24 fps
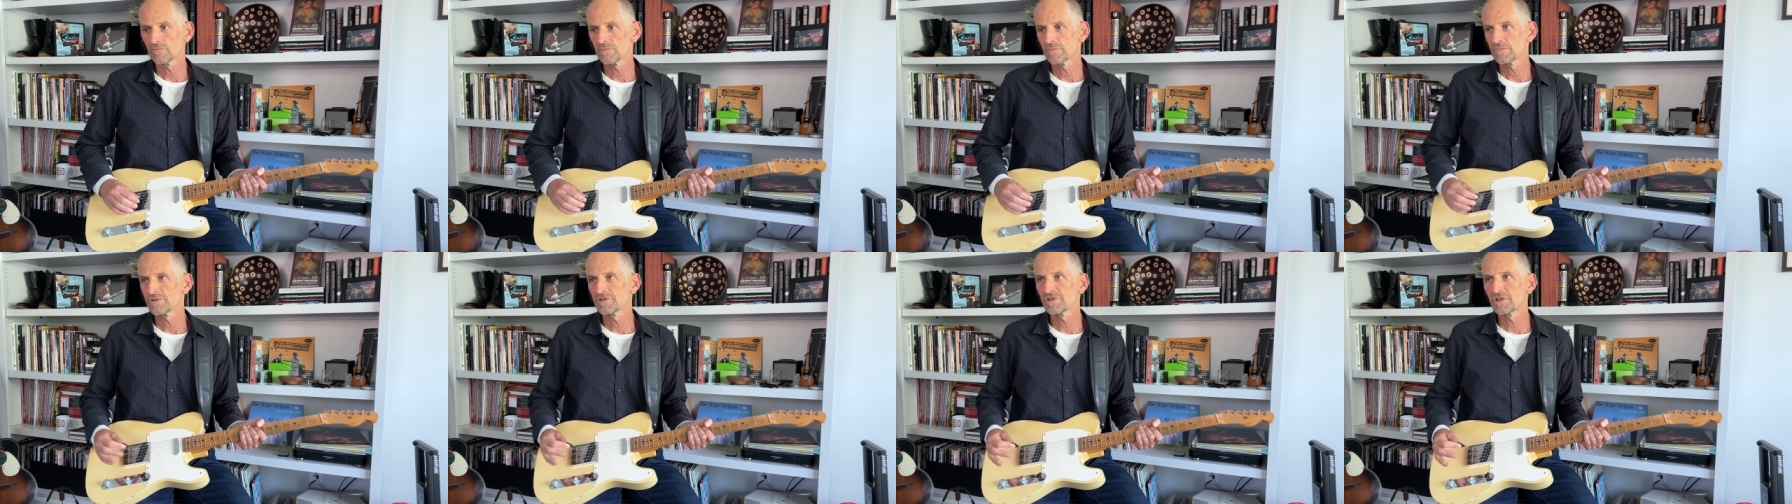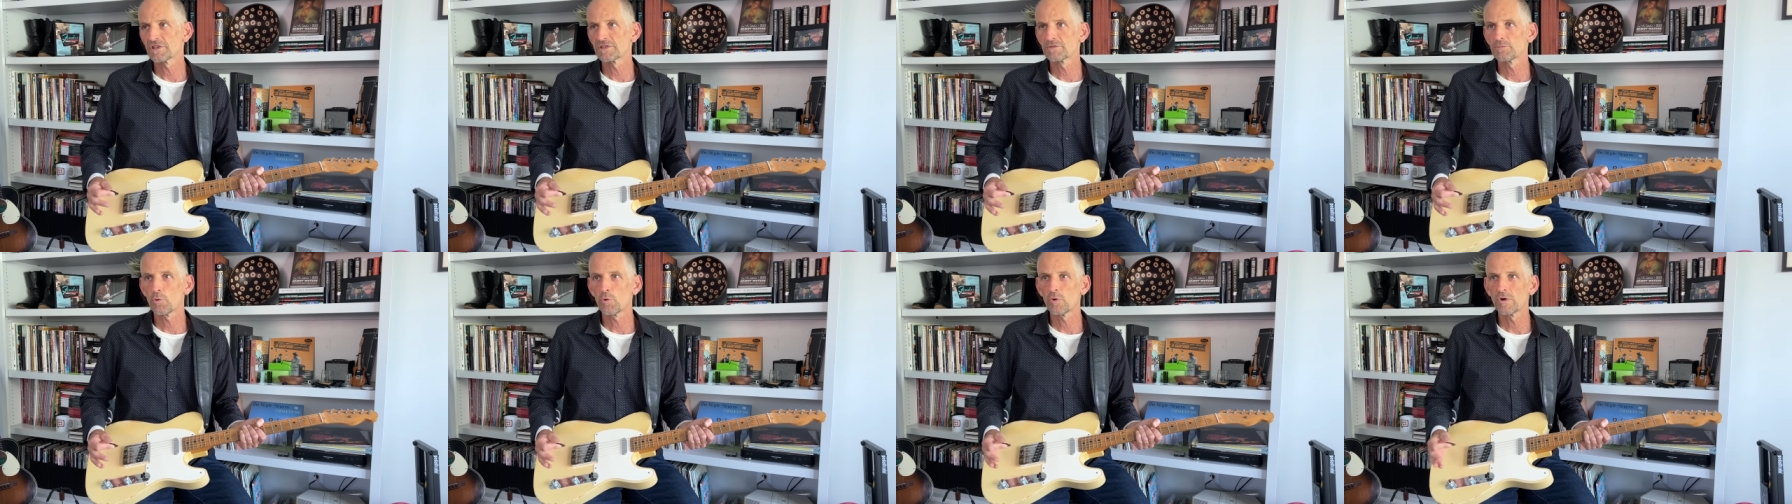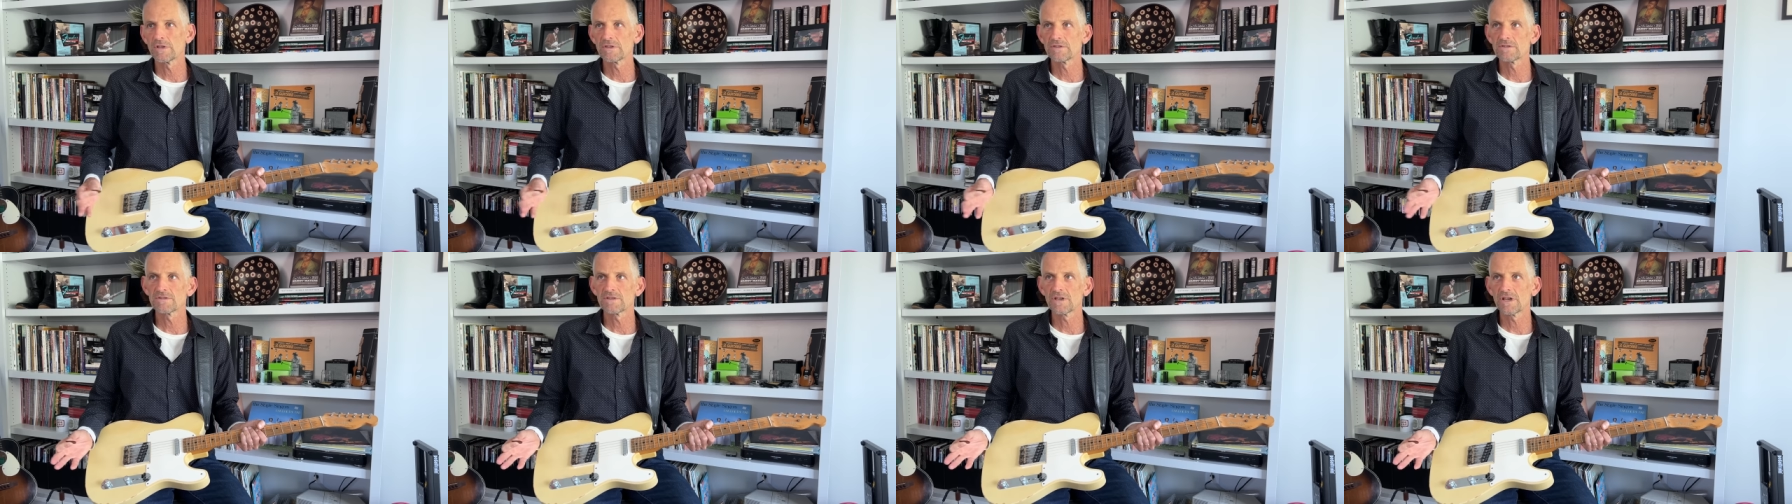
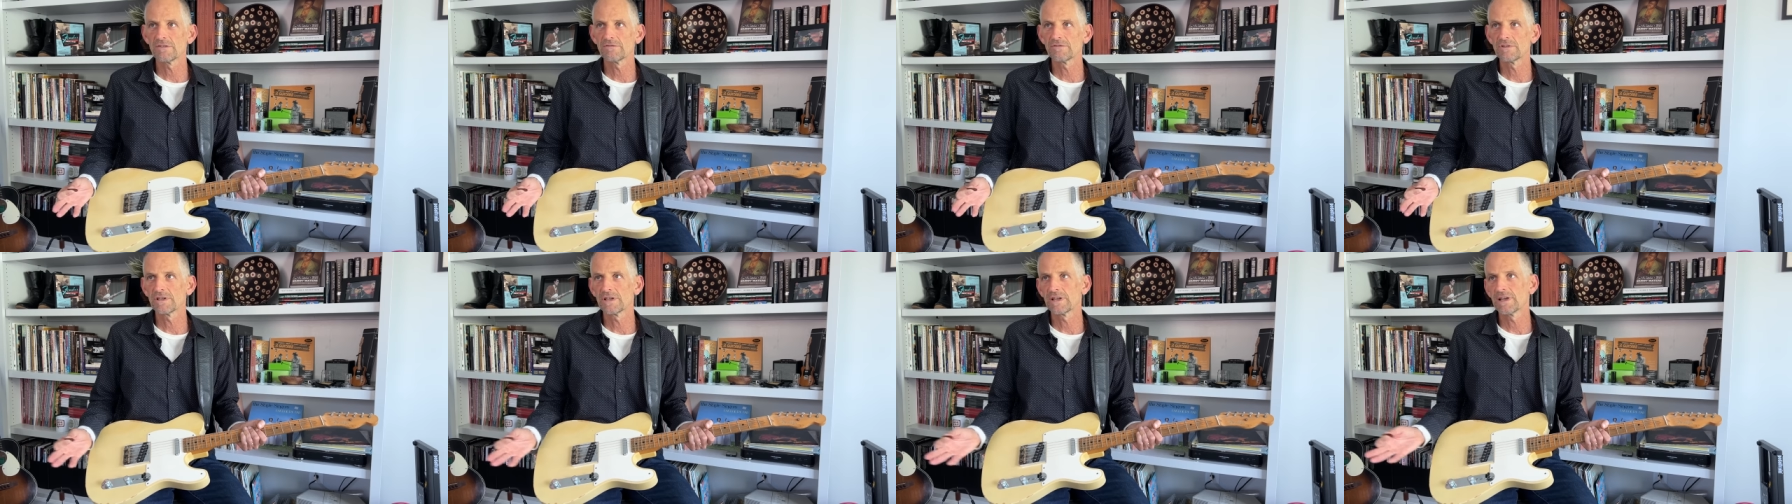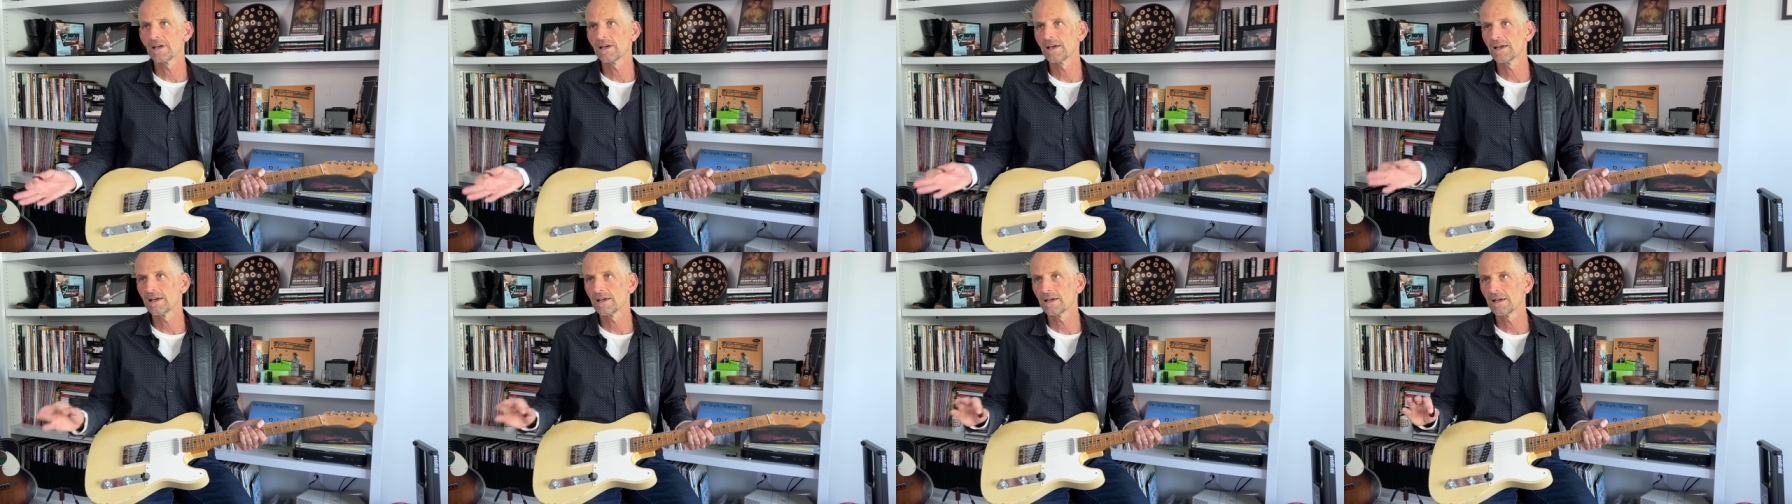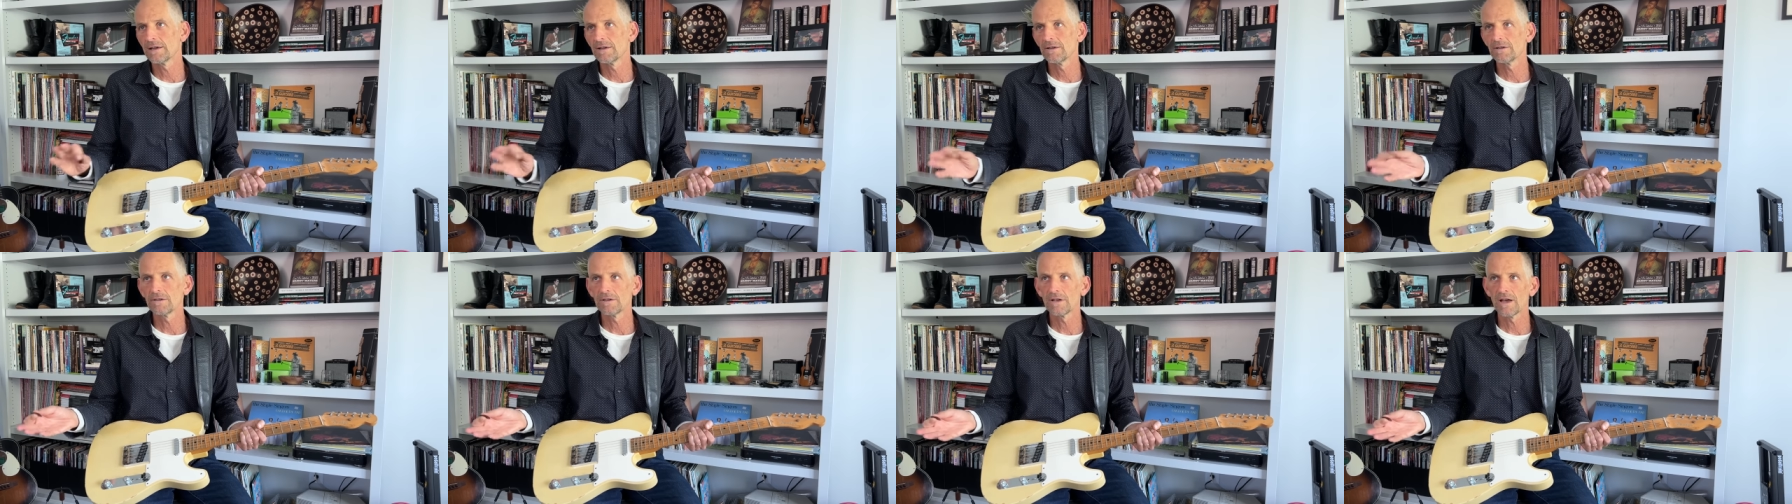
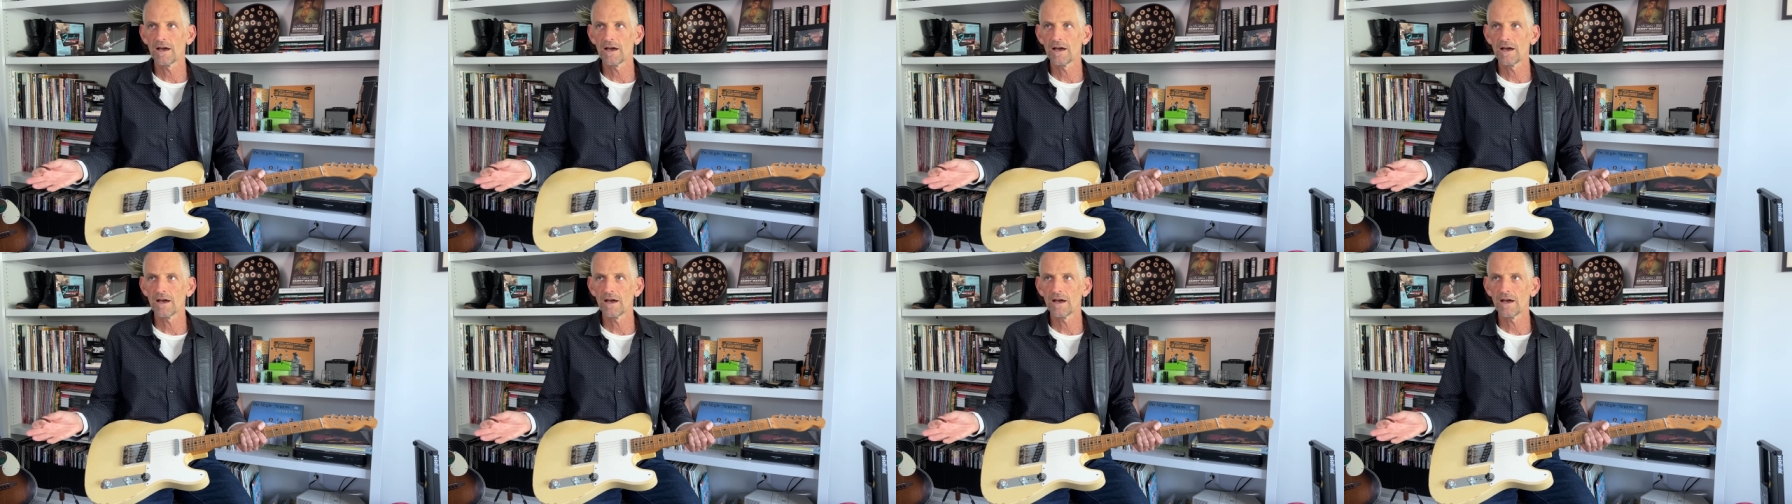6.7K